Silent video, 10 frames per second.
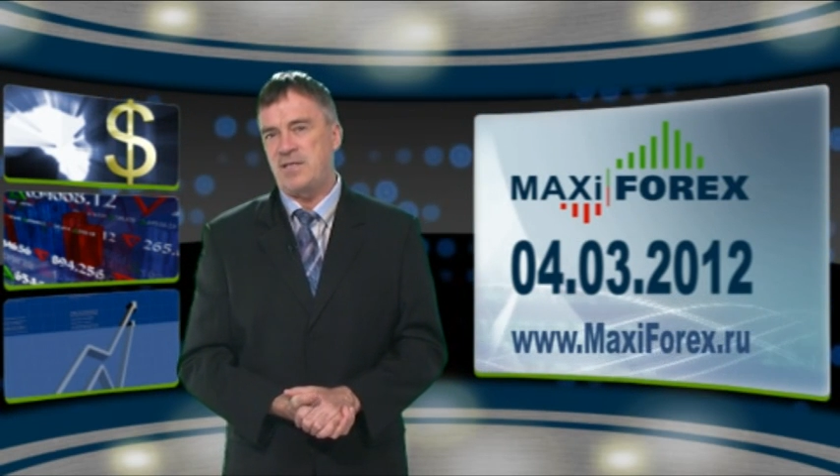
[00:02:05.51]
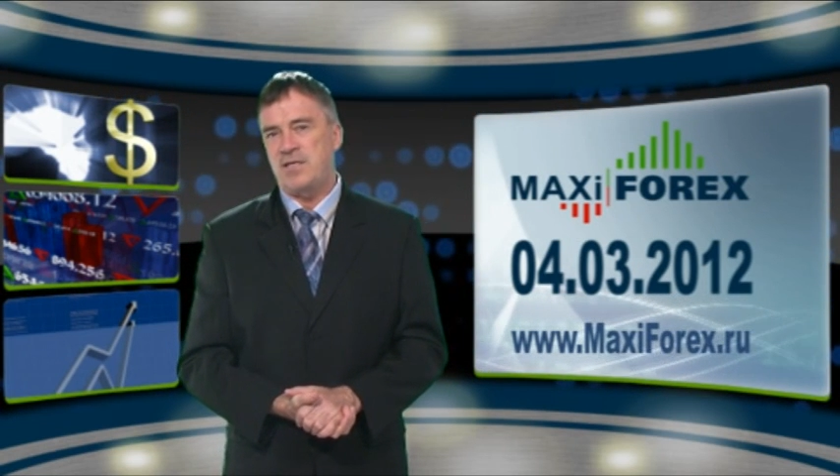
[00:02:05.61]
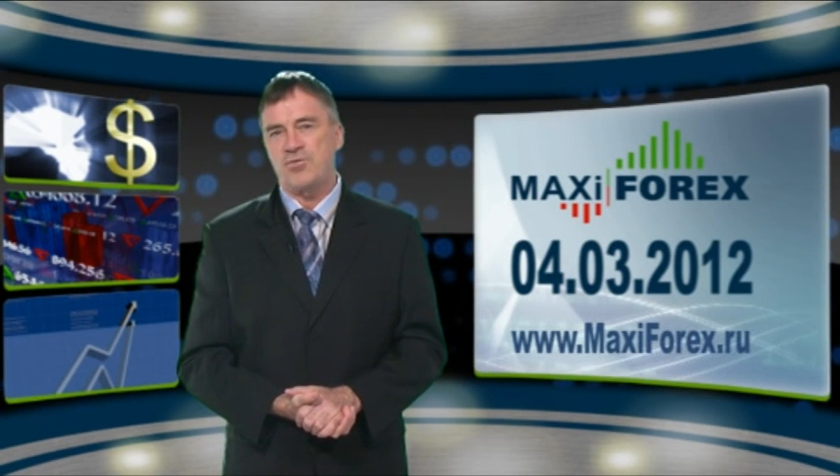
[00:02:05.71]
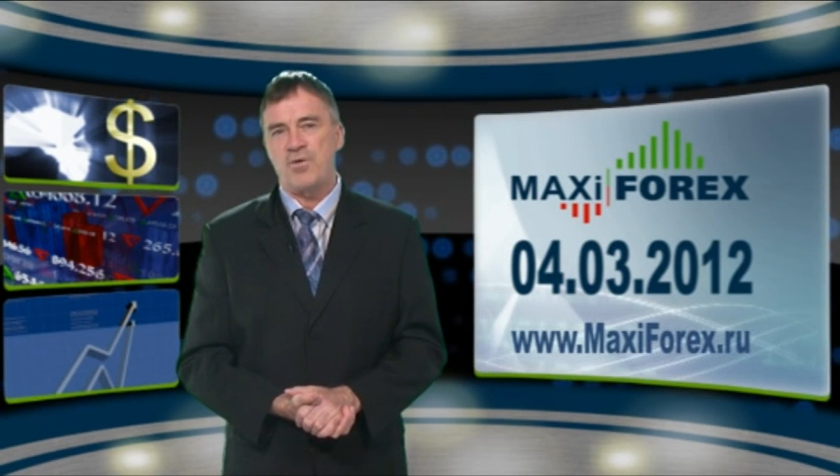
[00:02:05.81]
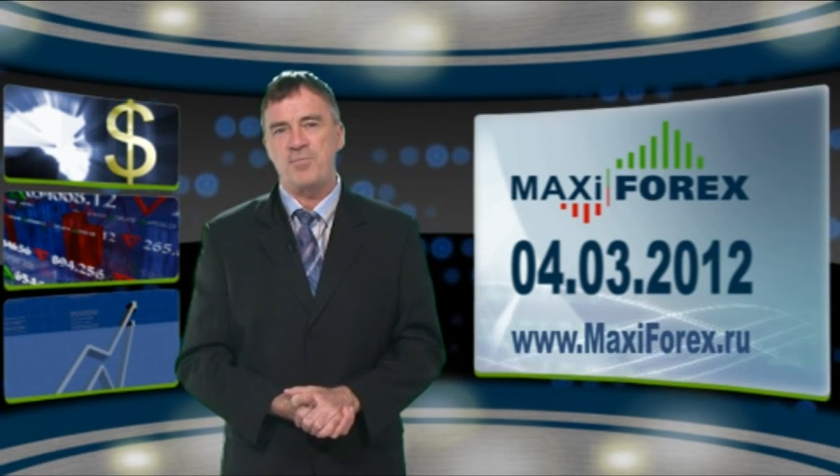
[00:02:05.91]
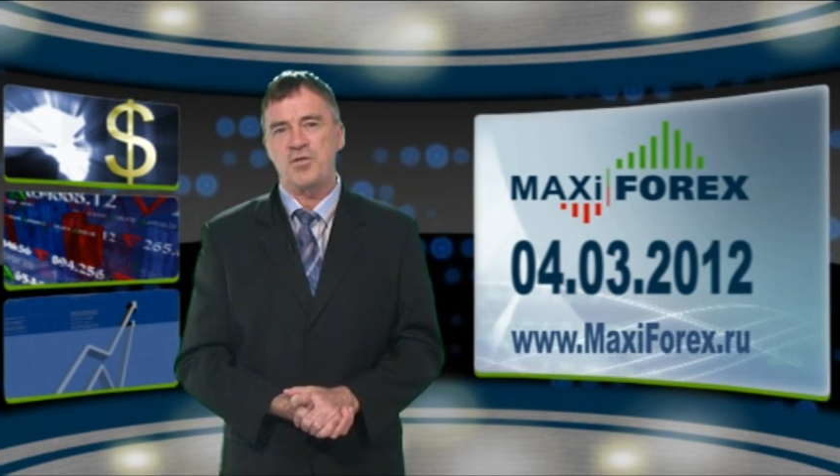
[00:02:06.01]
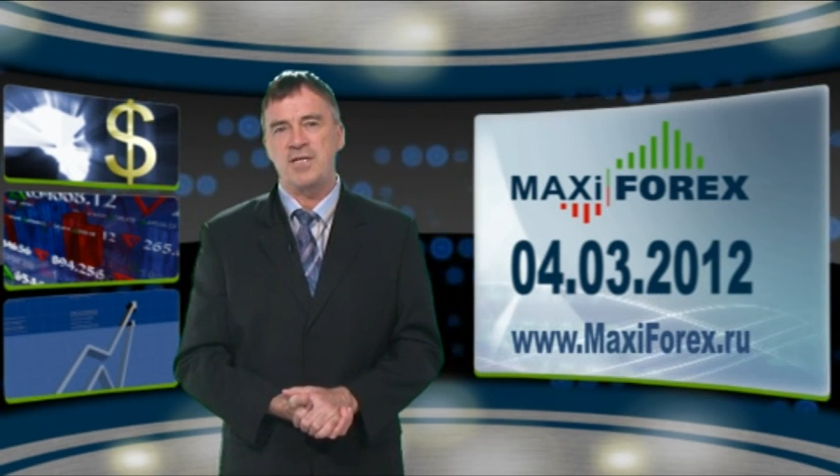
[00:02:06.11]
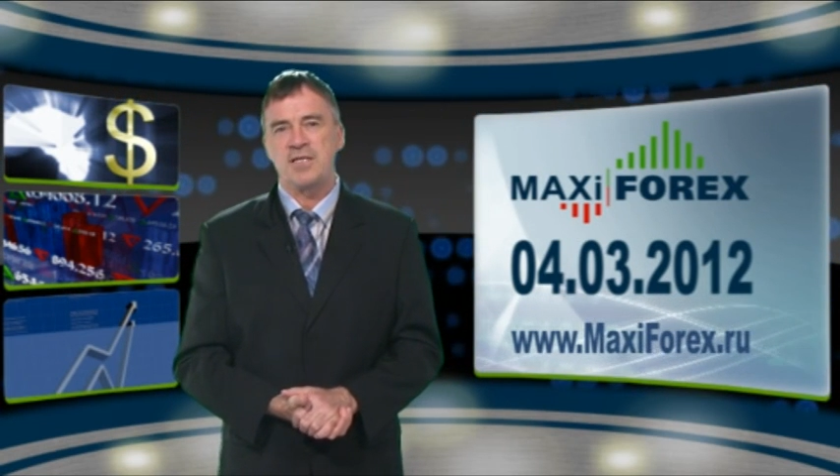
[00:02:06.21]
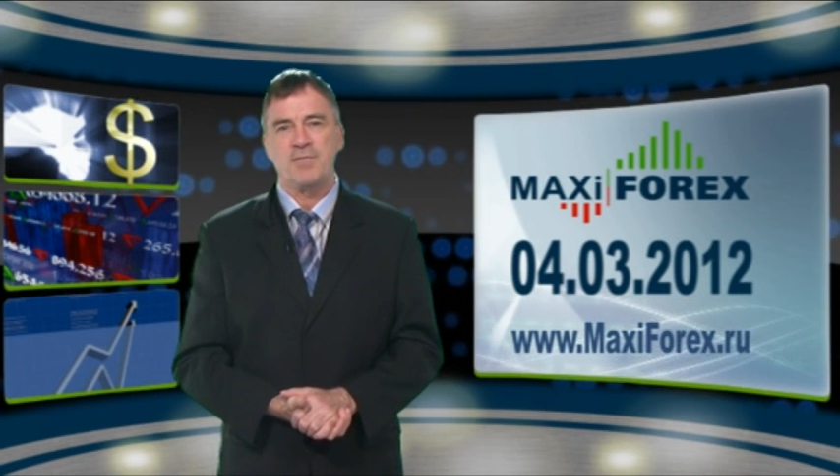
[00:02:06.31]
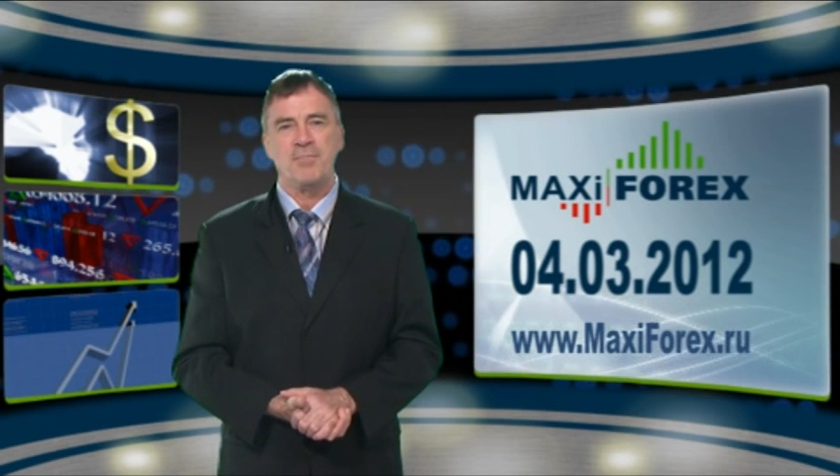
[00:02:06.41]
to
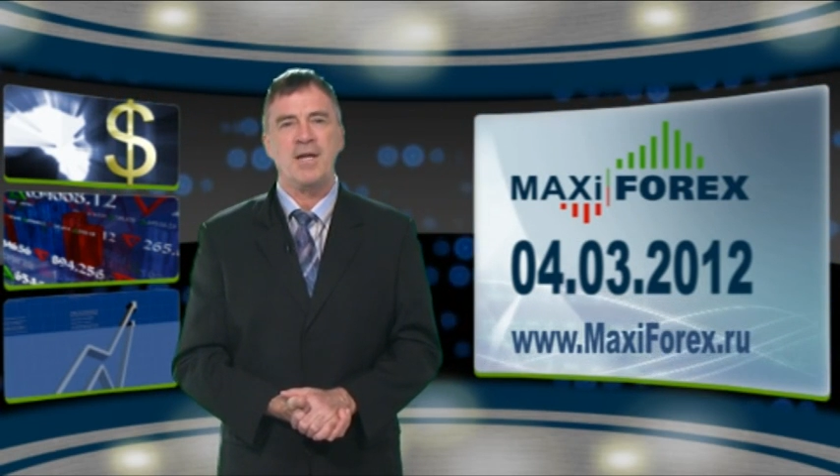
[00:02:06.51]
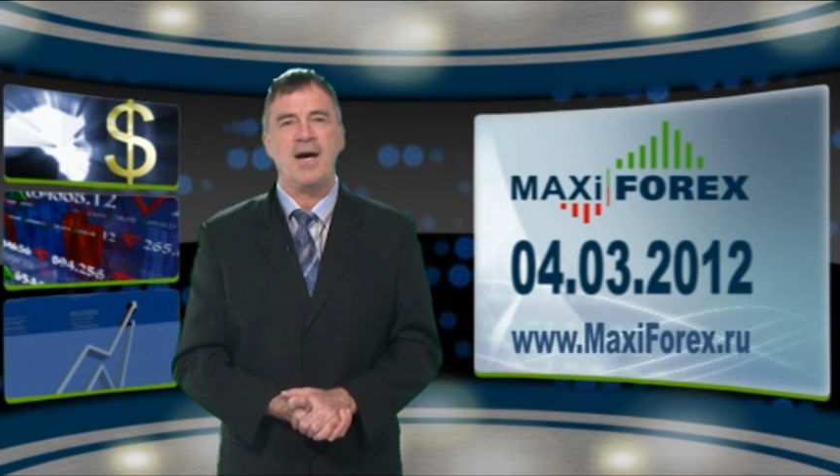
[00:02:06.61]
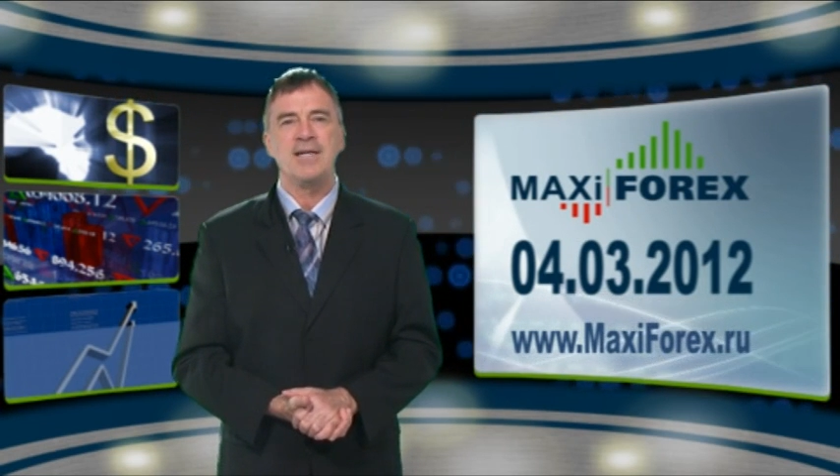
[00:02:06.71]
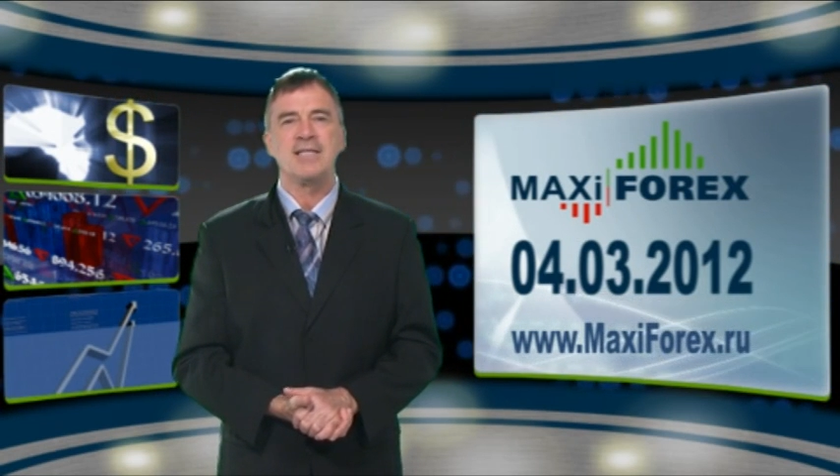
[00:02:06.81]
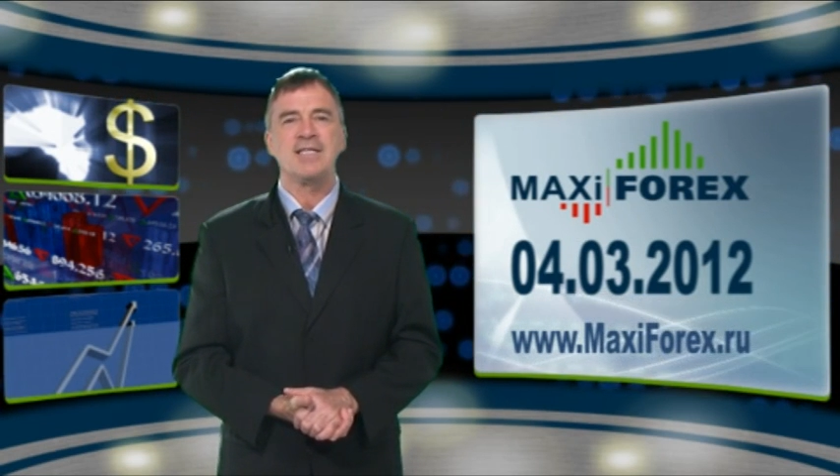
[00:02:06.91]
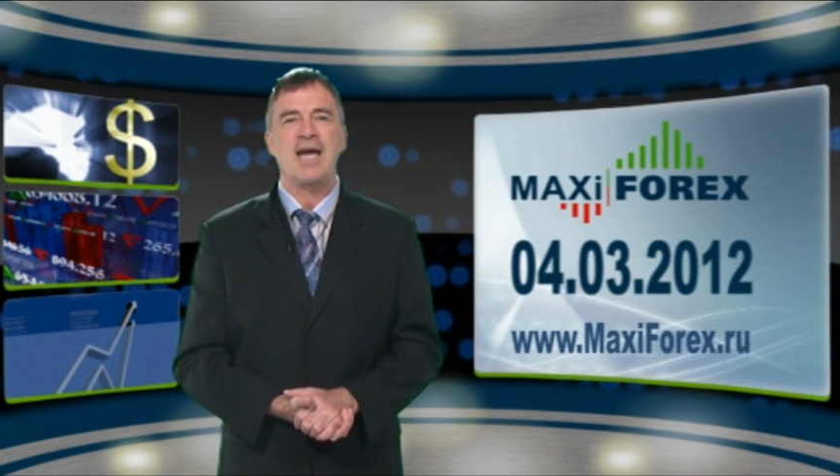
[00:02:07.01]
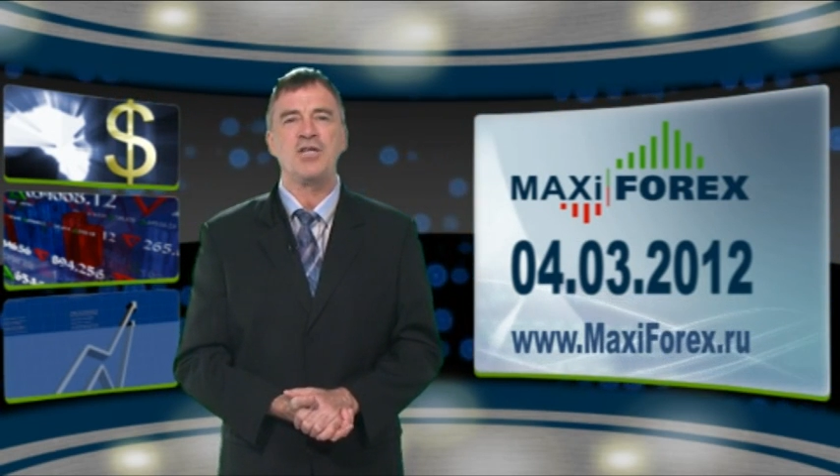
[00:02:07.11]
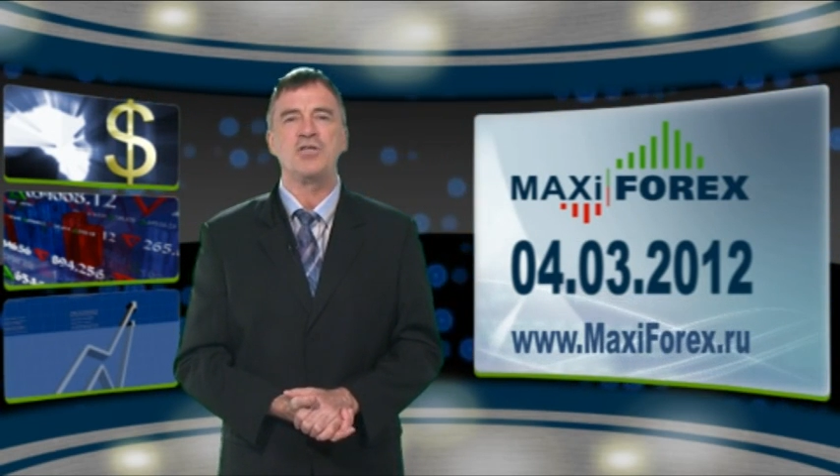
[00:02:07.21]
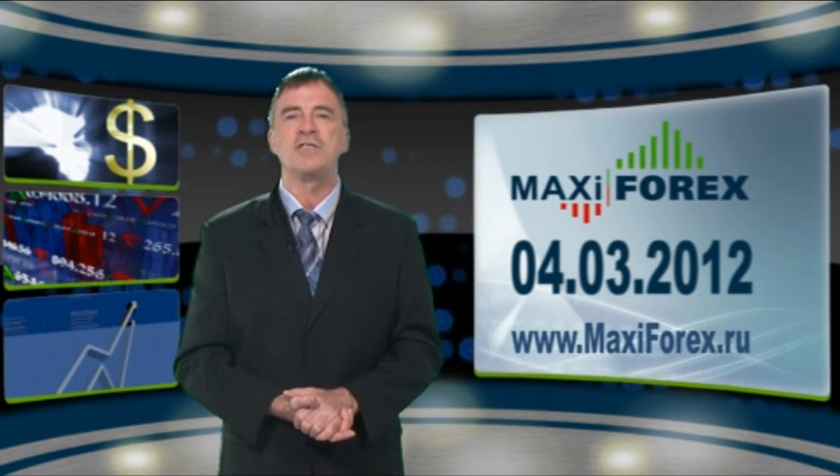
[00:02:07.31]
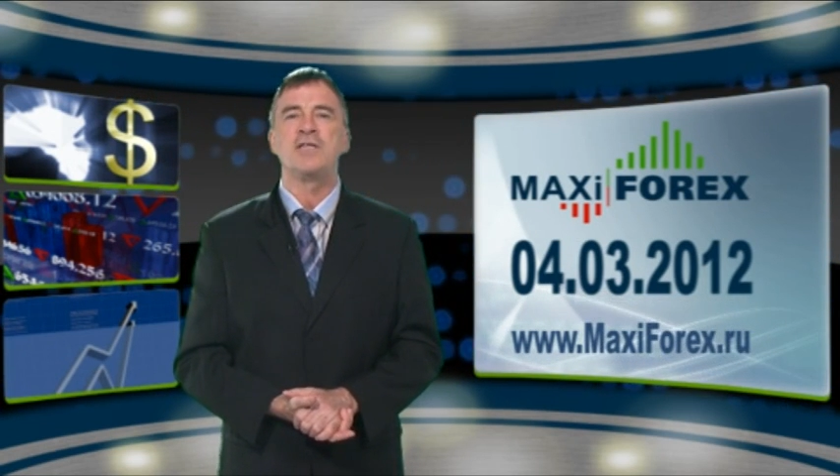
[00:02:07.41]
disruption in supply as
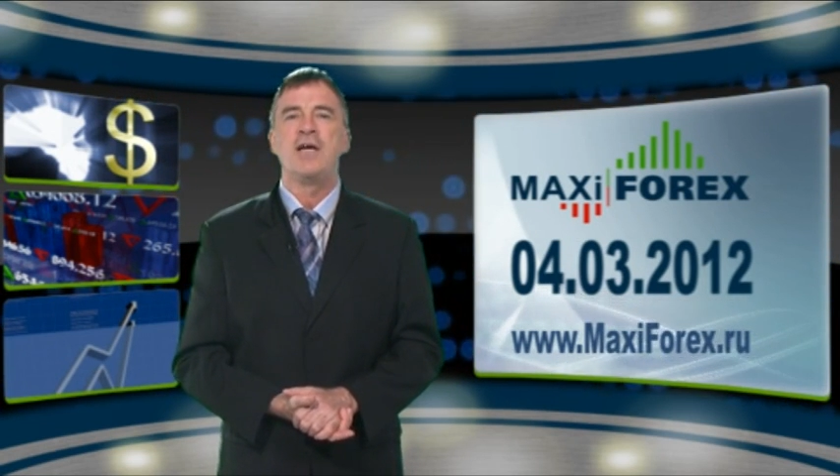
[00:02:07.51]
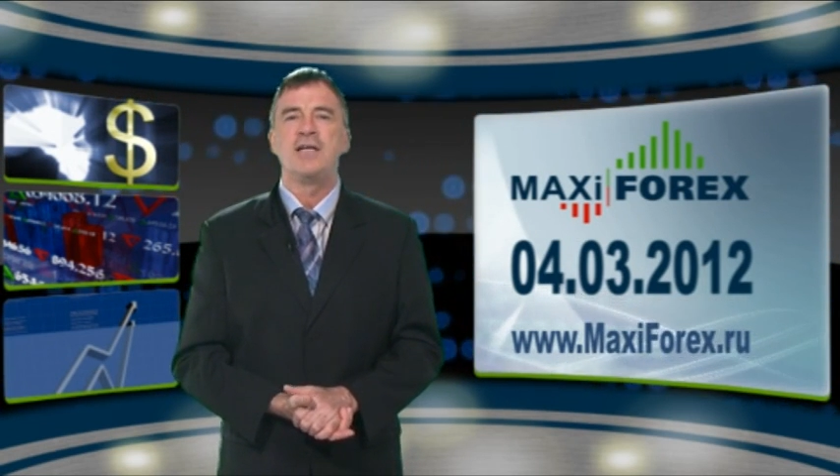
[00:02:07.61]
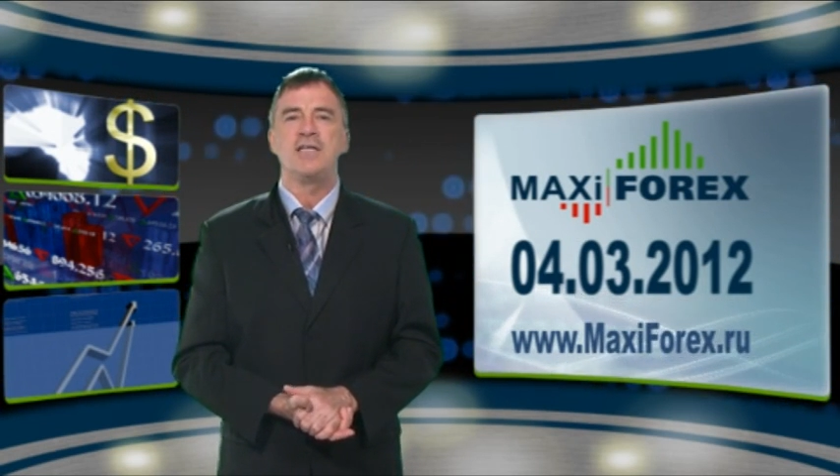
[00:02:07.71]
sanctions